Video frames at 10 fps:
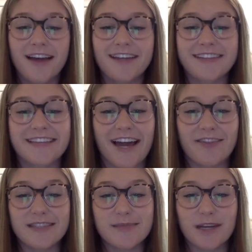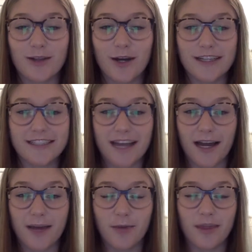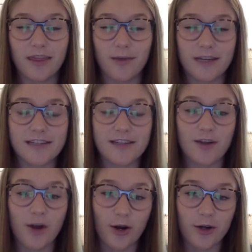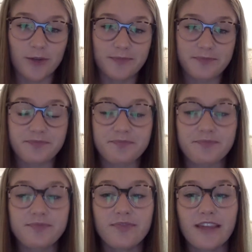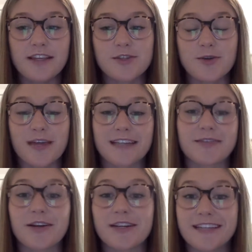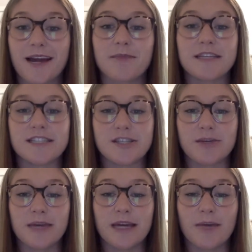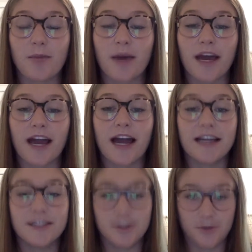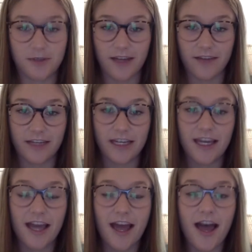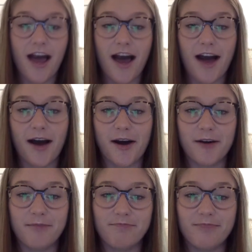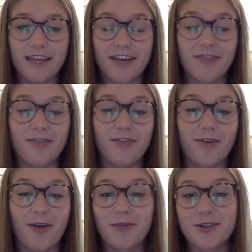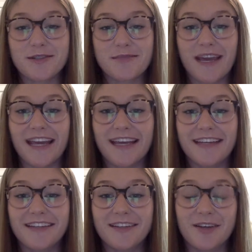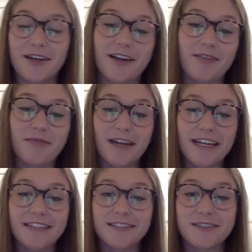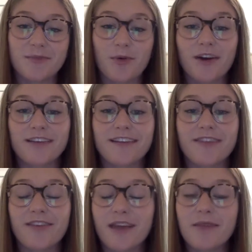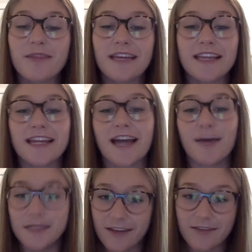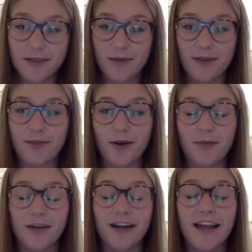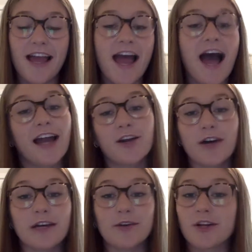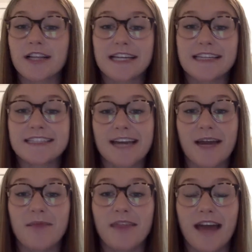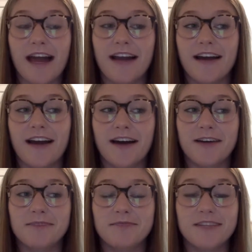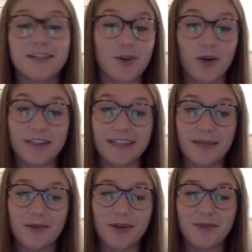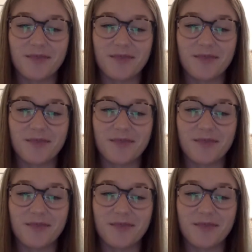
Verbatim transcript: because they haven't spent a lot of time with the rest of the herd. So that's very time consuming, but I do love it. Um, if farmers made good enough money to support their family, then I would definitely be a farmer. I know I don't look like the type that um, does hard labor,